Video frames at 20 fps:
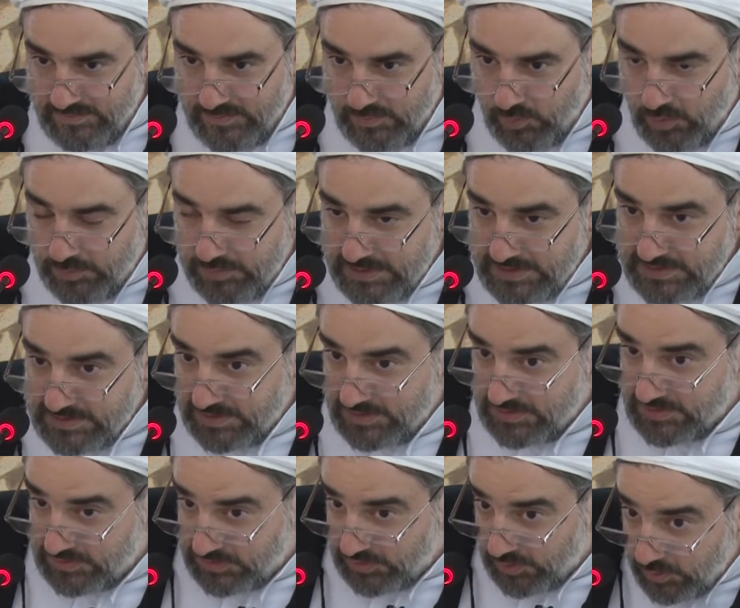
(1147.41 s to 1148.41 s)
woman's
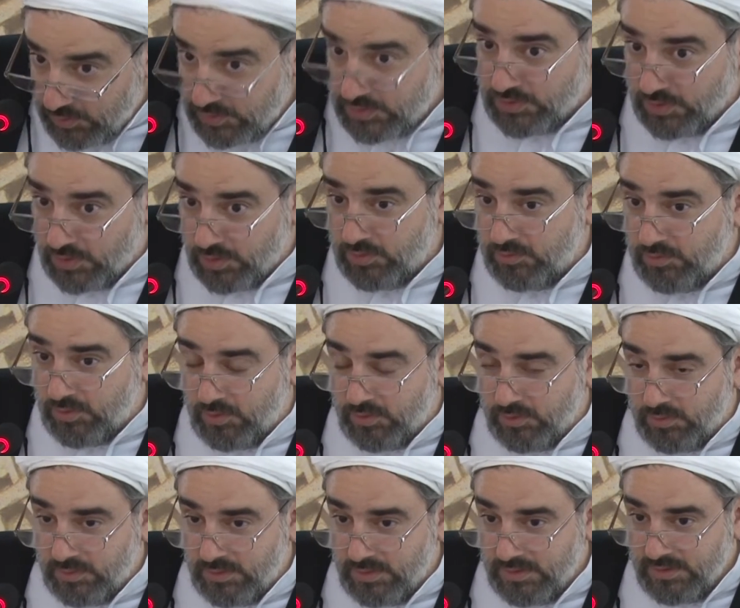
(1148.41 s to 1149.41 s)
social
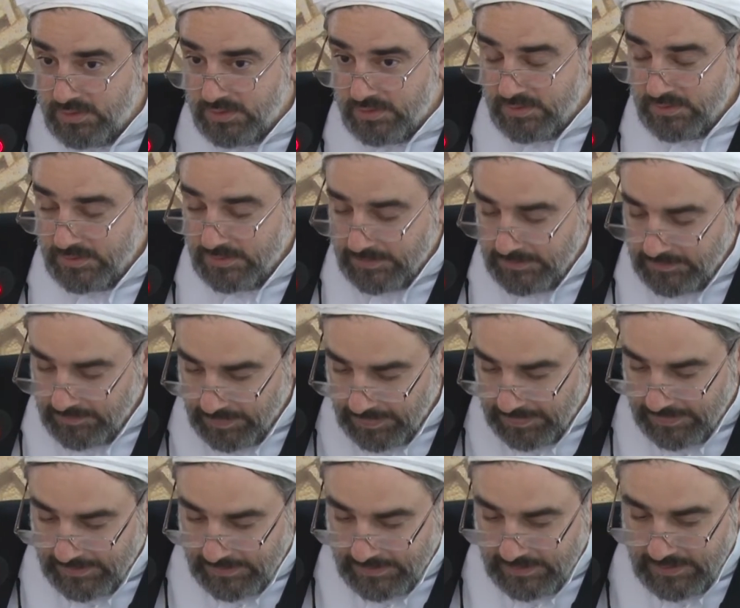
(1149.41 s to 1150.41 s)
role,
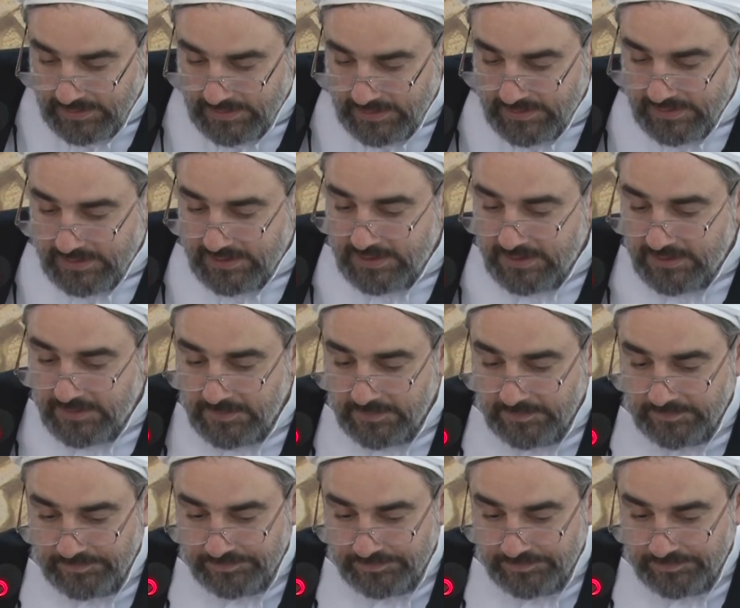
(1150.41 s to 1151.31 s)
here